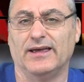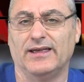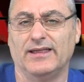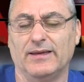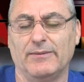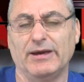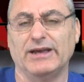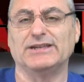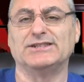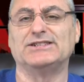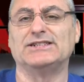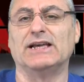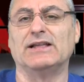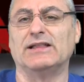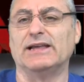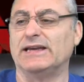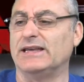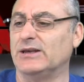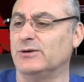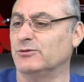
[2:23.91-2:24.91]
They make it sound
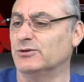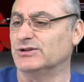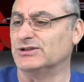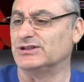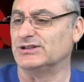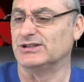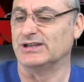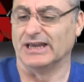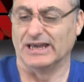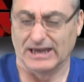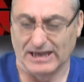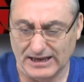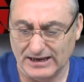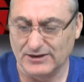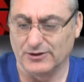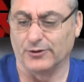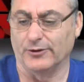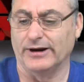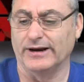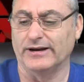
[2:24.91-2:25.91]
like he was
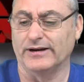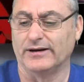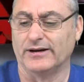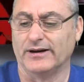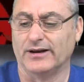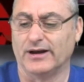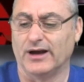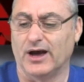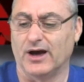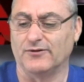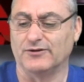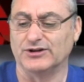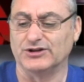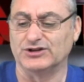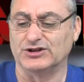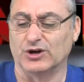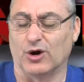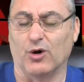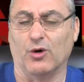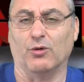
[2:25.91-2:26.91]
ignorant of
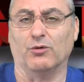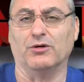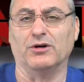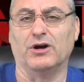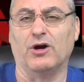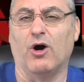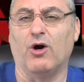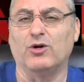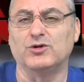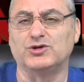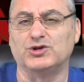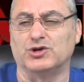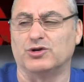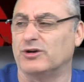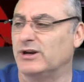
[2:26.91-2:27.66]
his own culture.